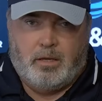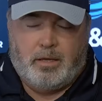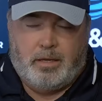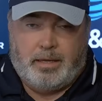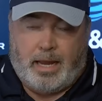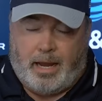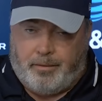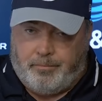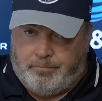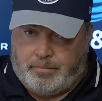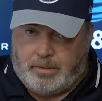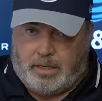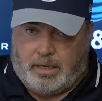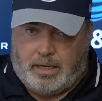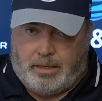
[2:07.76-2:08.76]
Yeah,
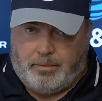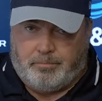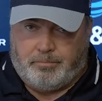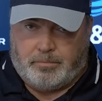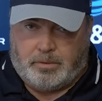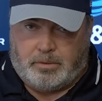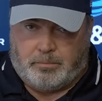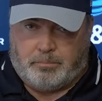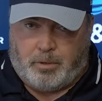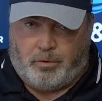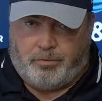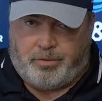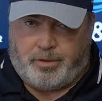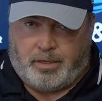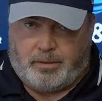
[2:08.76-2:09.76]
they're
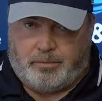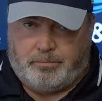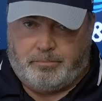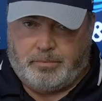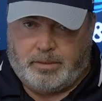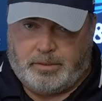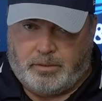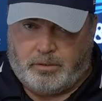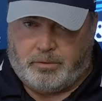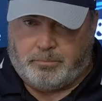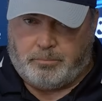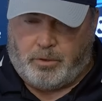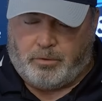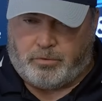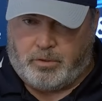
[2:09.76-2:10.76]
both you know, they're
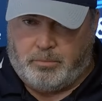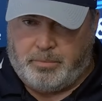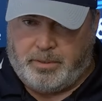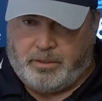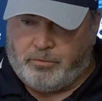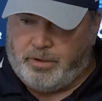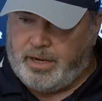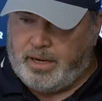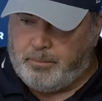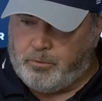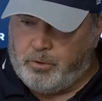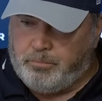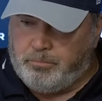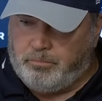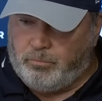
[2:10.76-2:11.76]
both going to be in the rehab
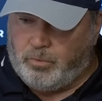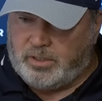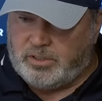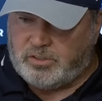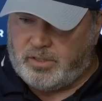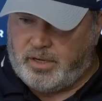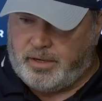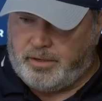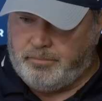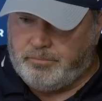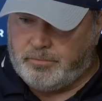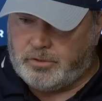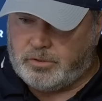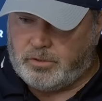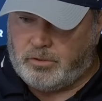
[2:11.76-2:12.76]
group Wednesday,
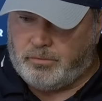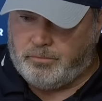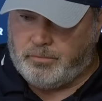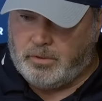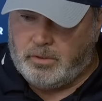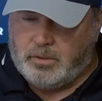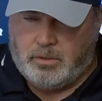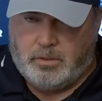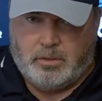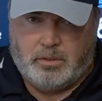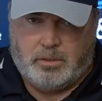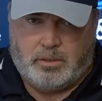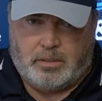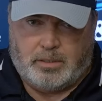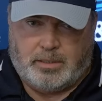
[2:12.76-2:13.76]
so.
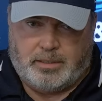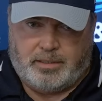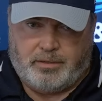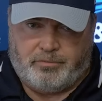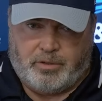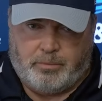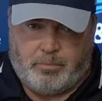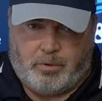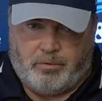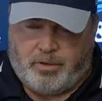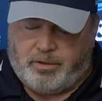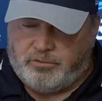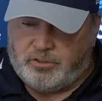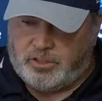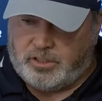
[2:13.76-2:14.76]
They definitely both
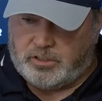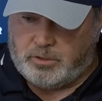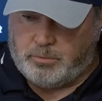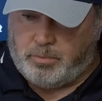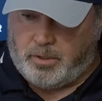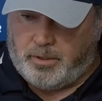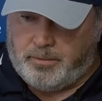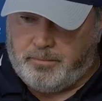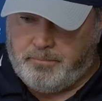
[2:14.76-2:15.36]
have a chance to play.